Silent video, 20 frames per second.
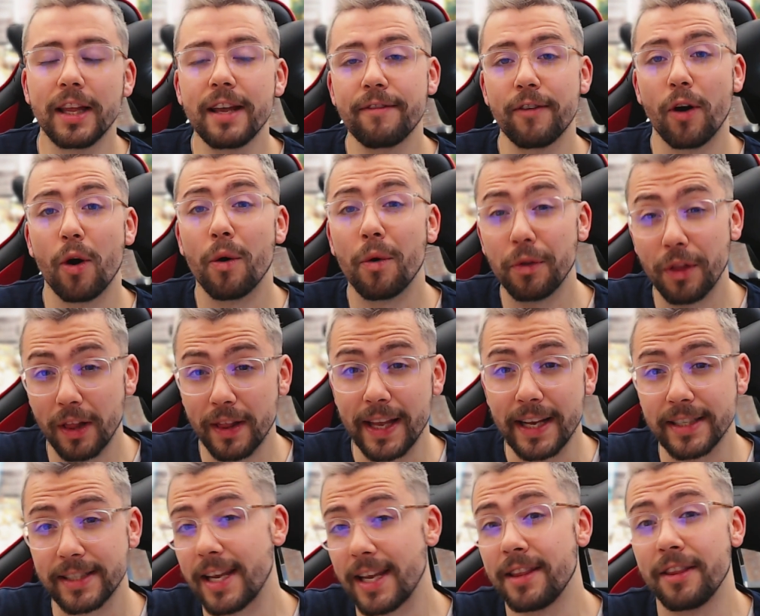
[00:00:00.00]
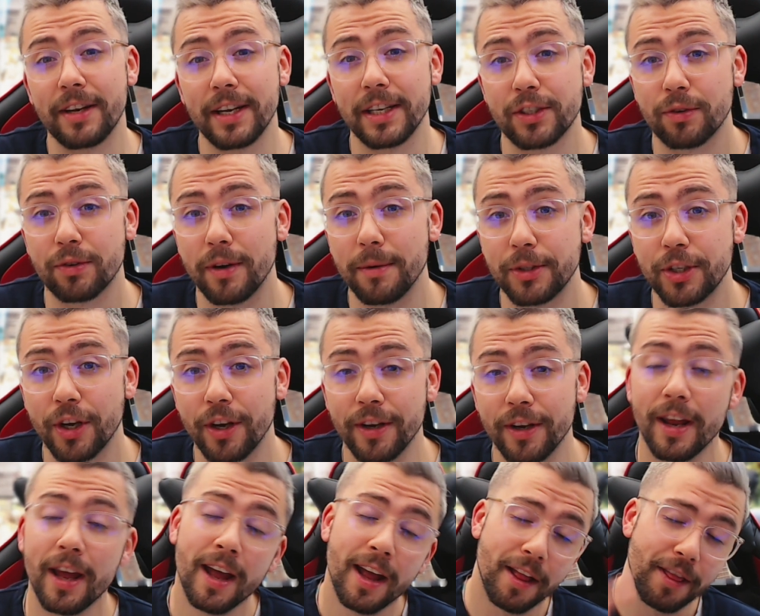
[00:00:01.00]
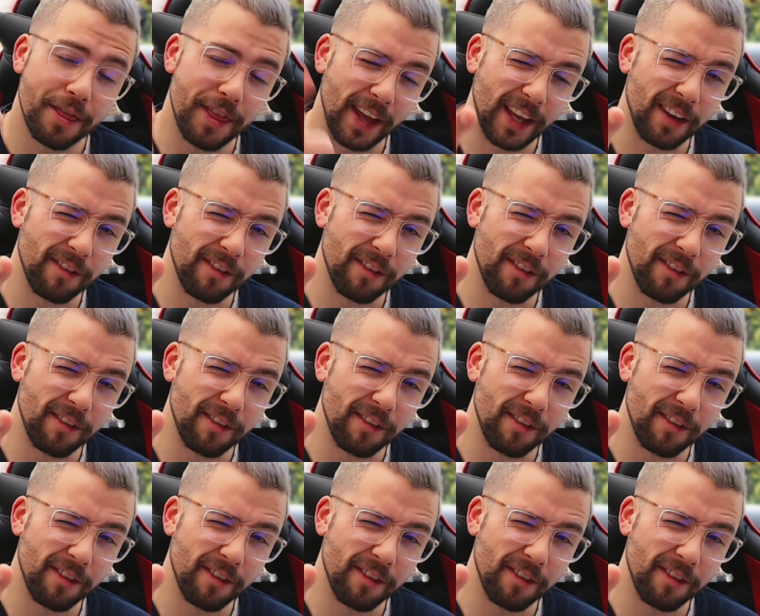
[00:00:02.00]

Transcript: I'll leave all the links in the description.